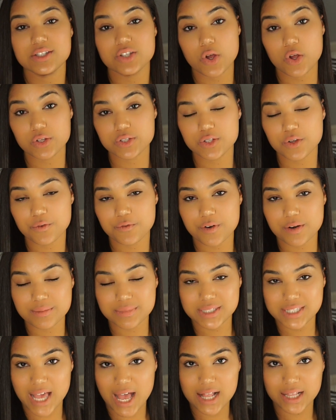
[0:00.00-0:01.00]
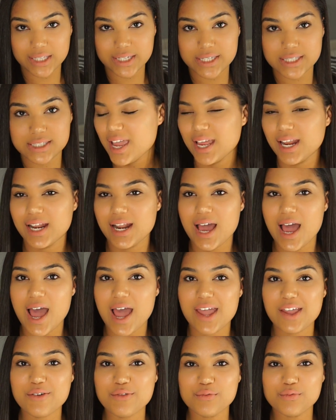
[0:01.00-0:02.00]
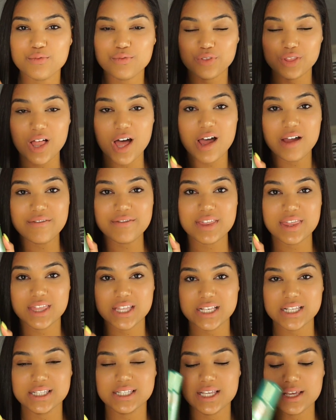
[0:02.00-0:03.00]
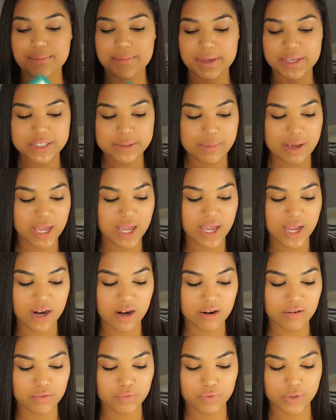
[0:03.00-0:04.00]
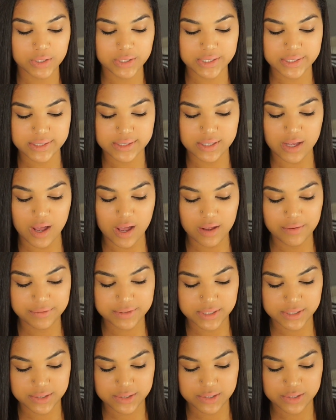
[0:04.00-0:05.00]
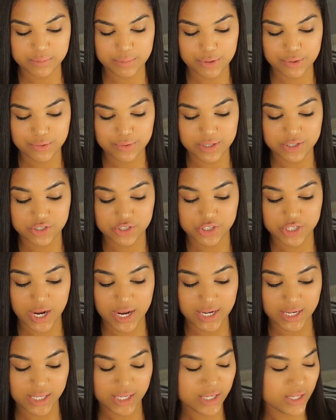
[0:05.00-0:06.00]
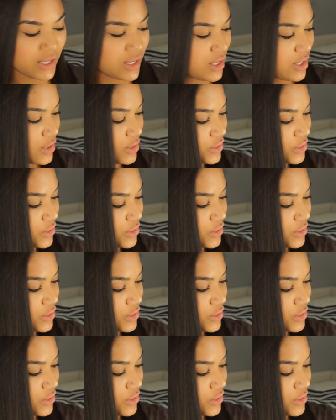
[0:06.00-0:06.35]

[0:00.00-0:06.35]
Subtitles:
It's also from Sally's, and I love this. It makes my hair really soft and smooth and shiny.